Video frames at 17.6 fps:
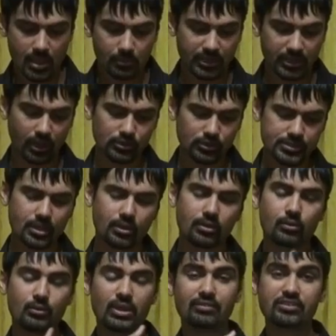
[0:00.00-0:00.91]
but
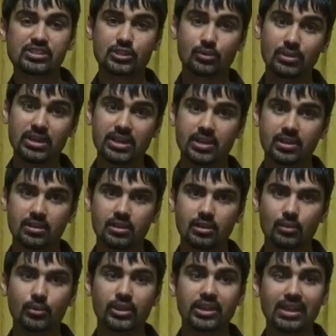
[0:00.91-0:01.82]
also we have a screen.
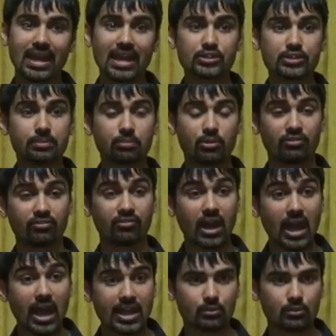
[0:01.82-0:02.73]
We can actually
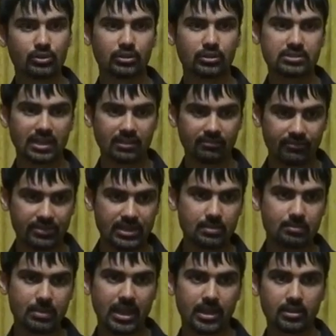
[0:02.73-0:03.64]
provide real-time
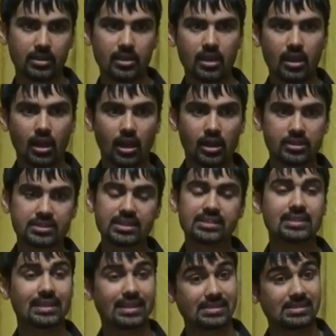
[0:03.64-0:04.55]
feedback on
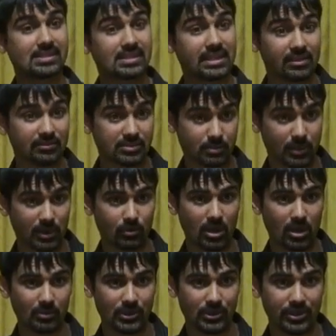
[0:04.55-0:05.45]
things like incentive
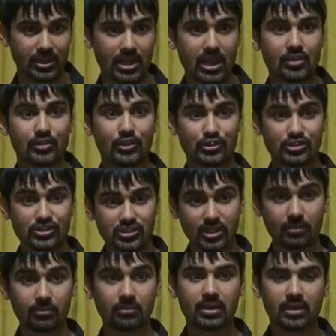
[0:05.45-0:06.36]
spirometry. There are
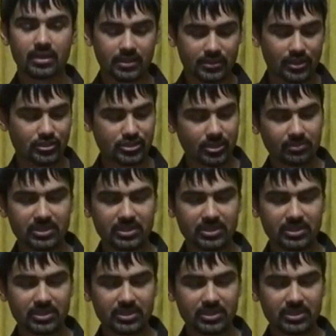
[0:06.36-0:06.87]
some, there are some